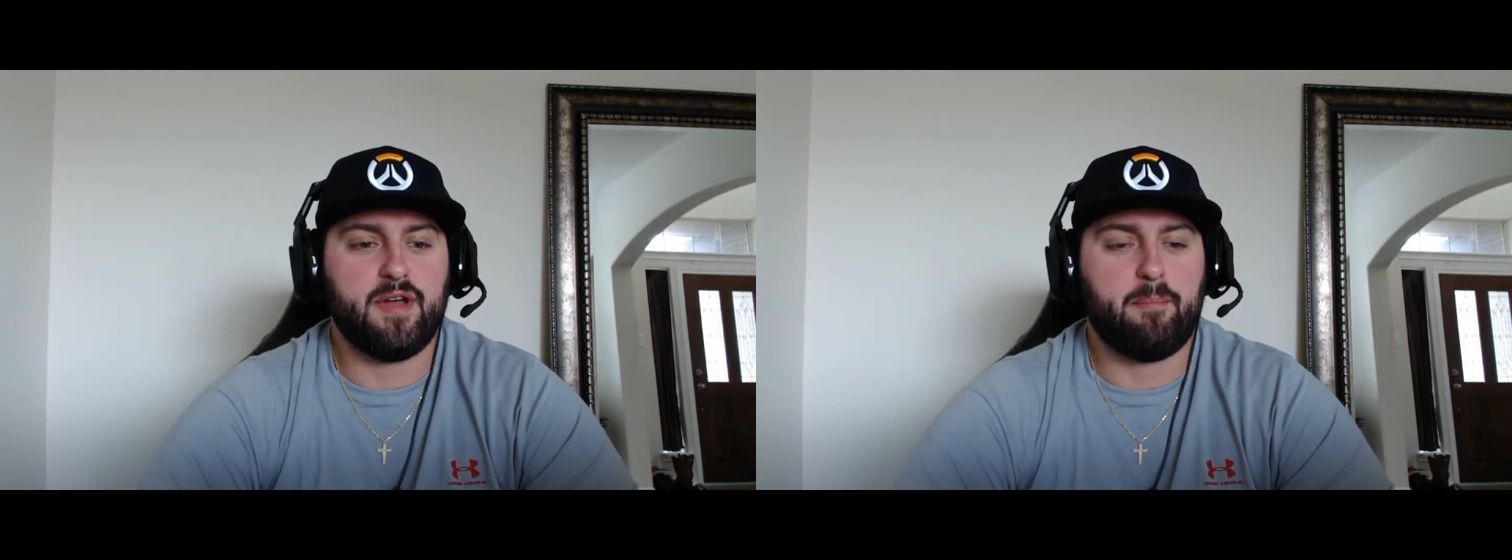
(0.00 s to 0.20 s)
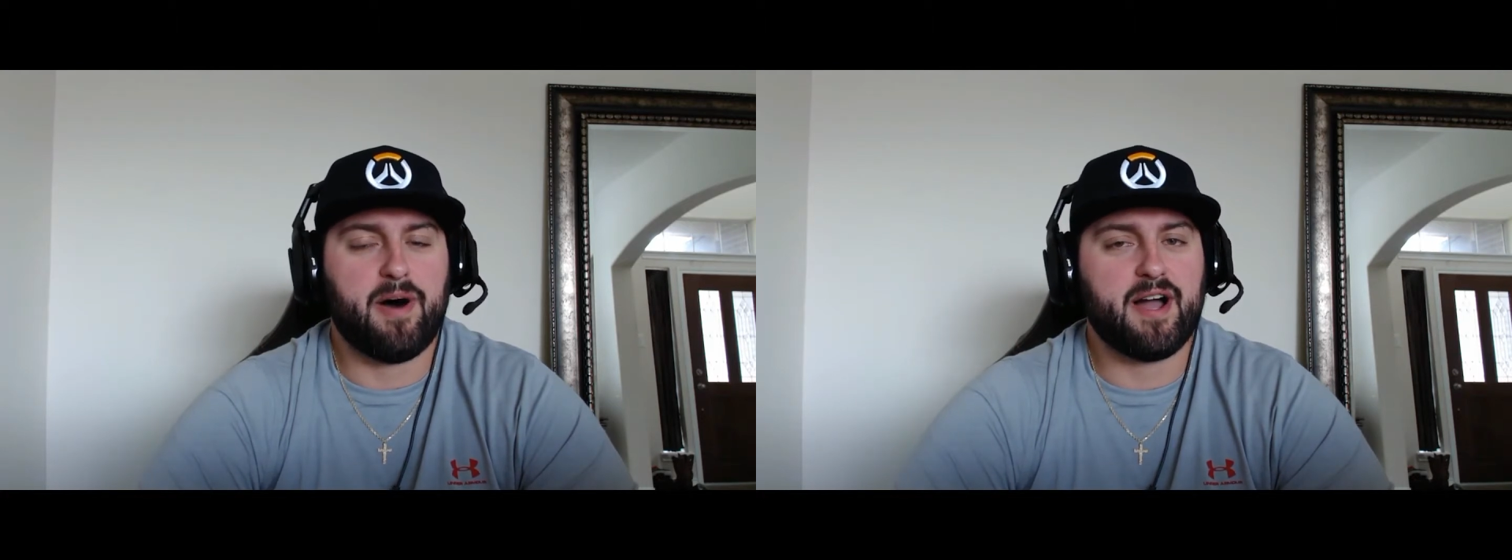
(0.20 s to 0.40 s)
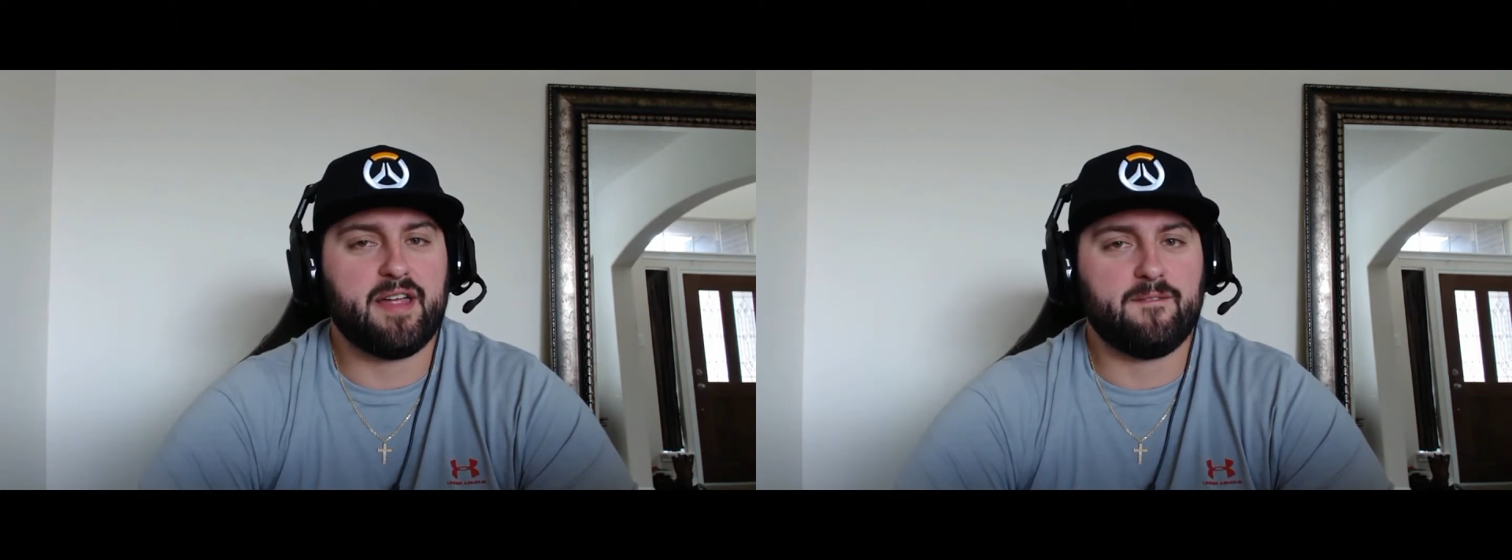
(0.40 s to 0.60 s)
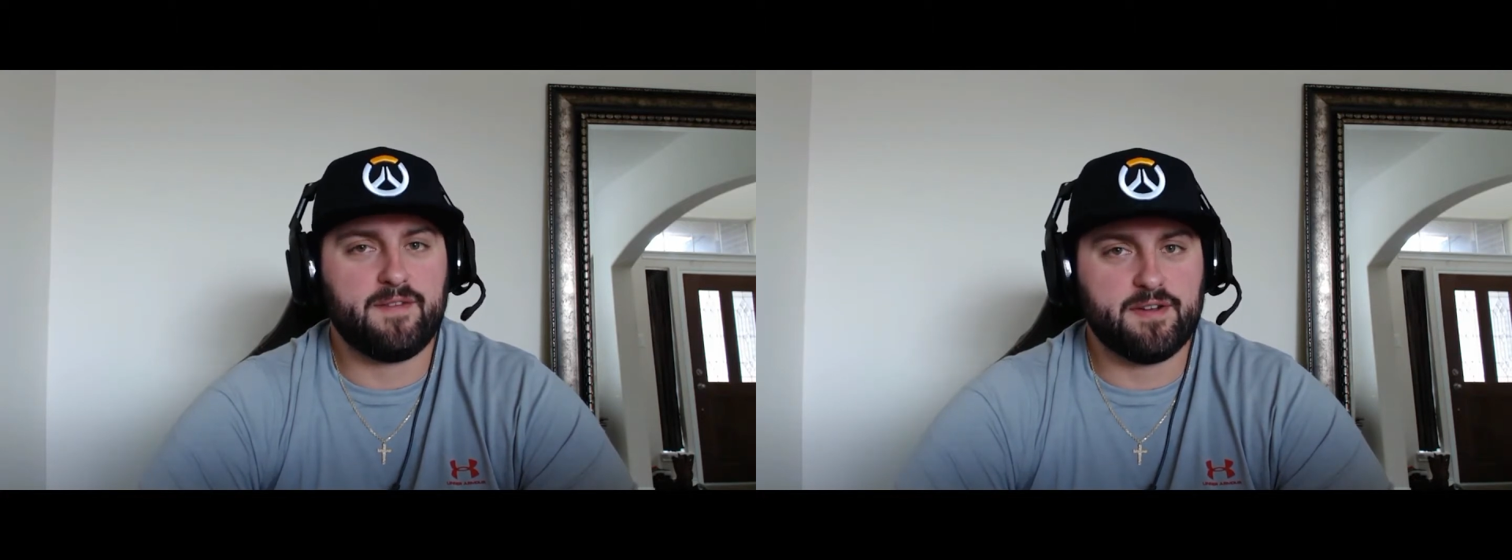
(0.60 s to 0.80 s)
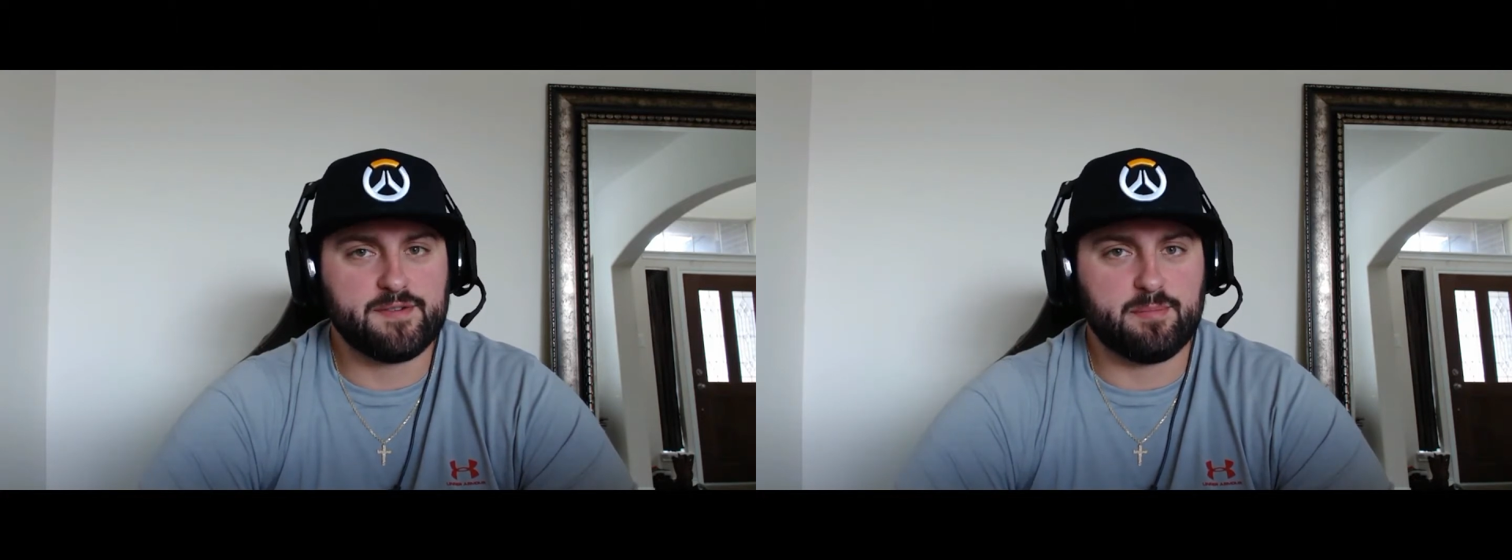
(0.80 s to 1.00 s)
a pocket
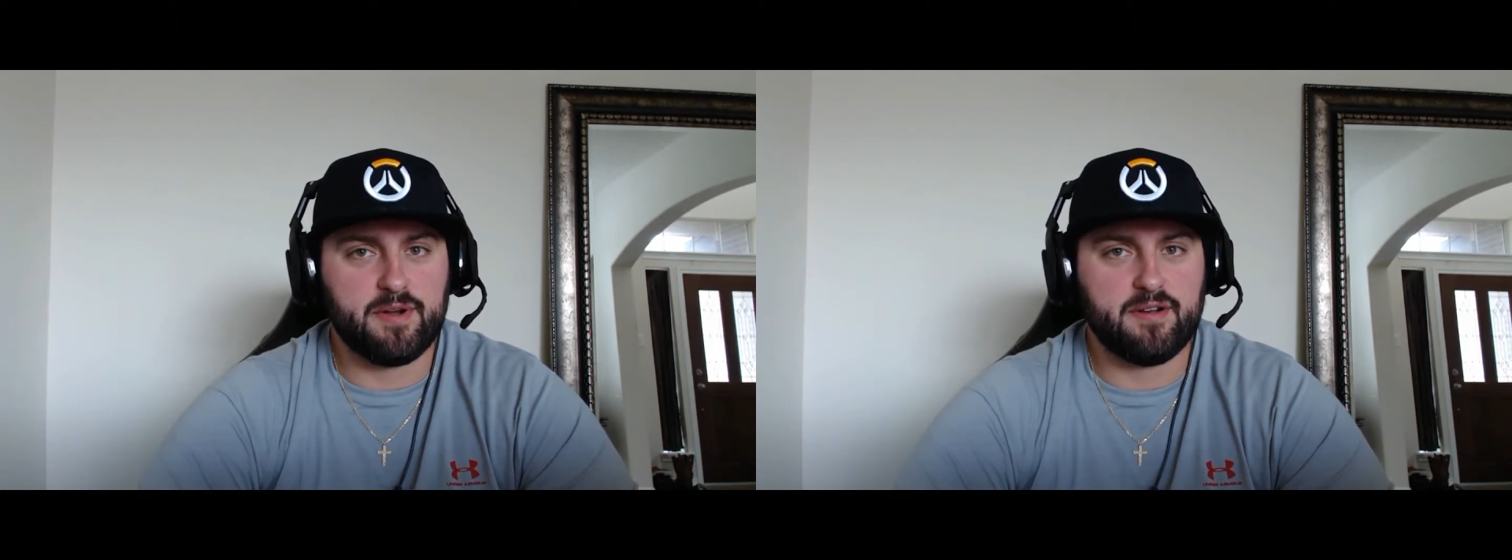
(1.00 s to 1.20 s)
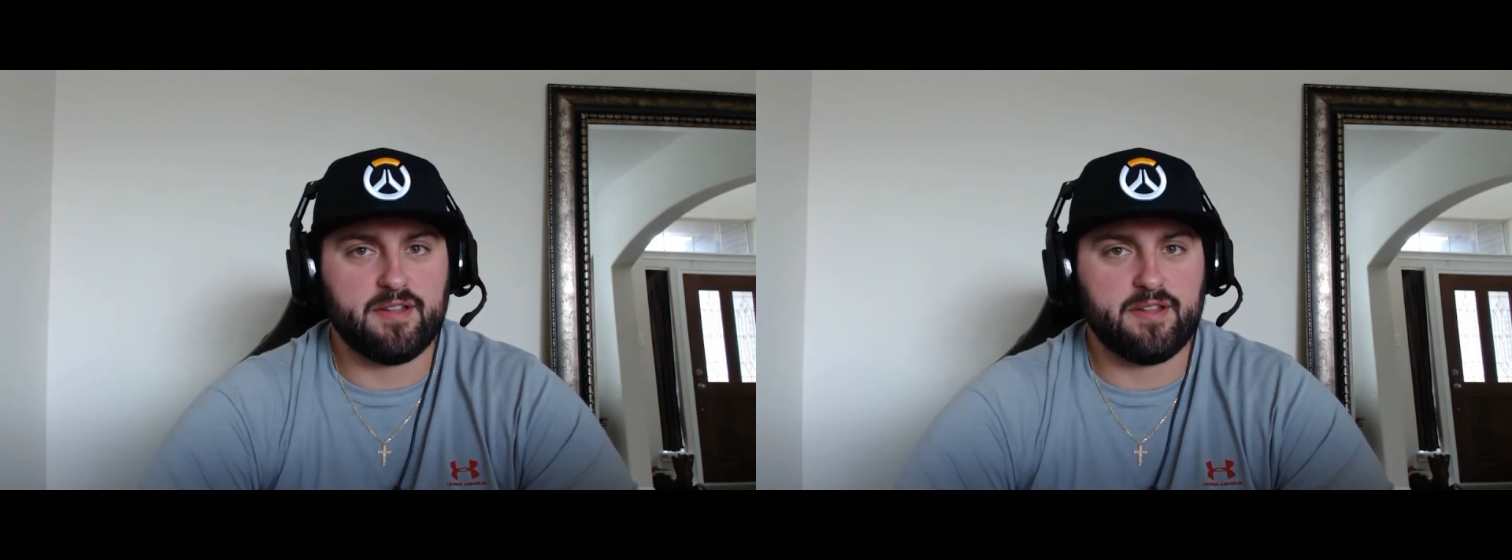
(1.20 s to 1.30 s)
fell spreader.